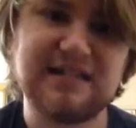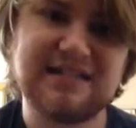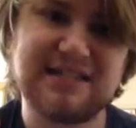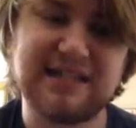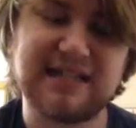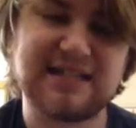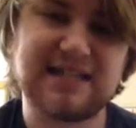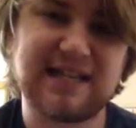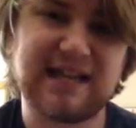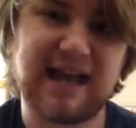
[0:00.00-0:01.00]
See, that's the
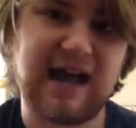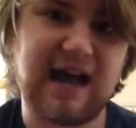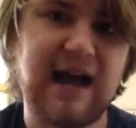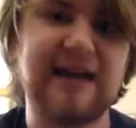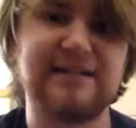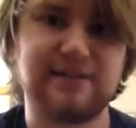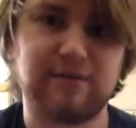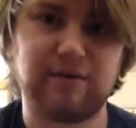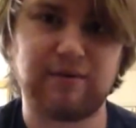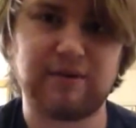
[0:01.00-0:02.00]
thing I
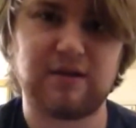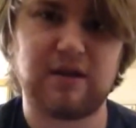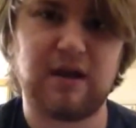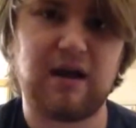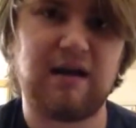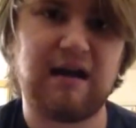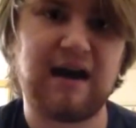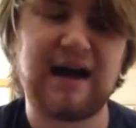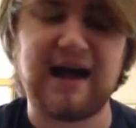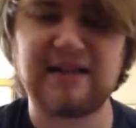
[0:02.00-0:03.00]
disagree with.
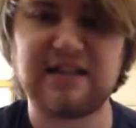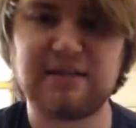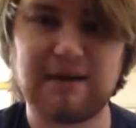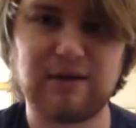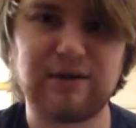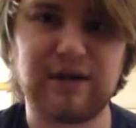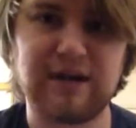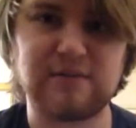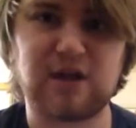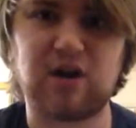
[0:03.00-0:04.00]
I think the Metal Gear
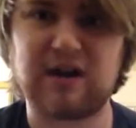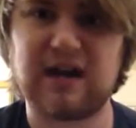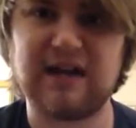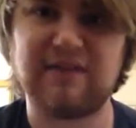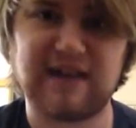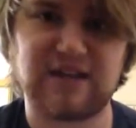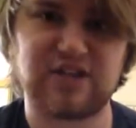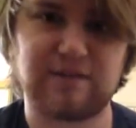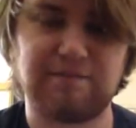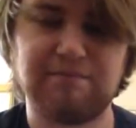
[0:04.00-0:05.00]
games are kind of
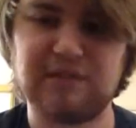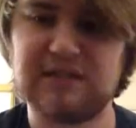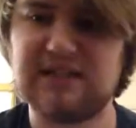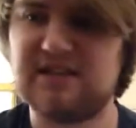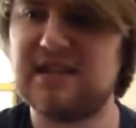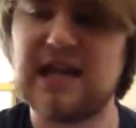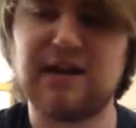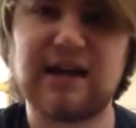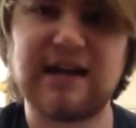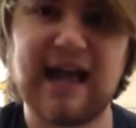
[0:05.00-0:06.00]
action, but they
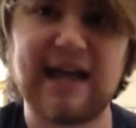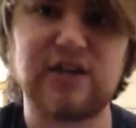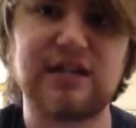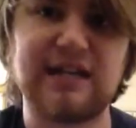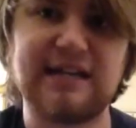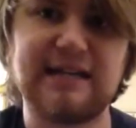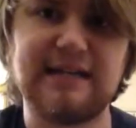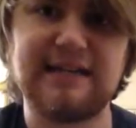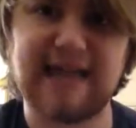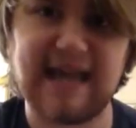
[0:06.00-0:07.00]
are not action
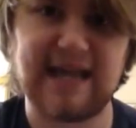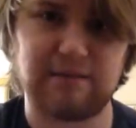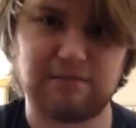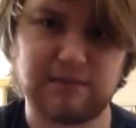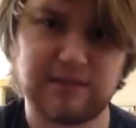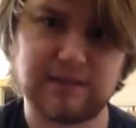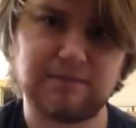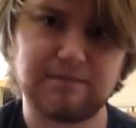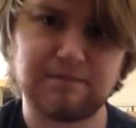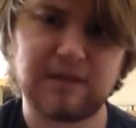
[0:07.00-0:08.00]
games.
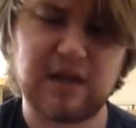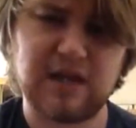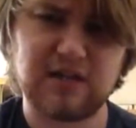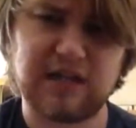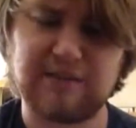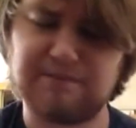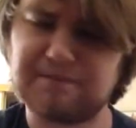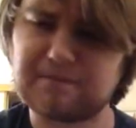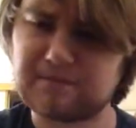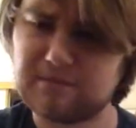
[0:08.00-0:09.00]
Like,
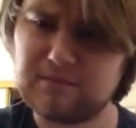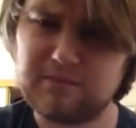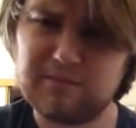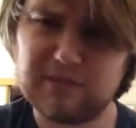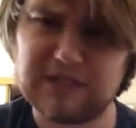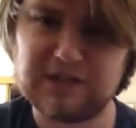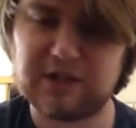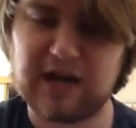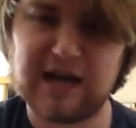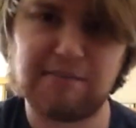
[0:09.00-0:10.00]

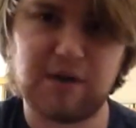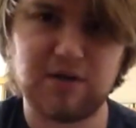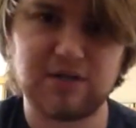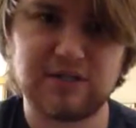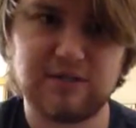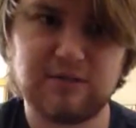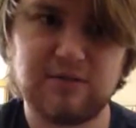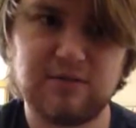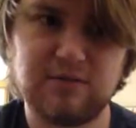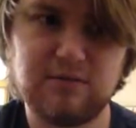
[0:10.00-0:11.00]
they're not balls
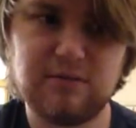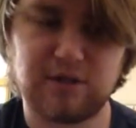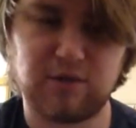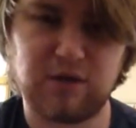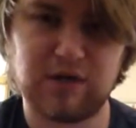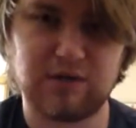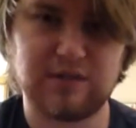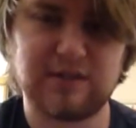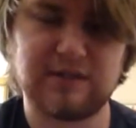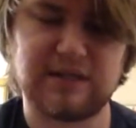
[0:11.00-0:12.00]
to the
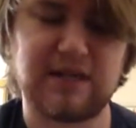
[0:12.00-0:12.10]
walls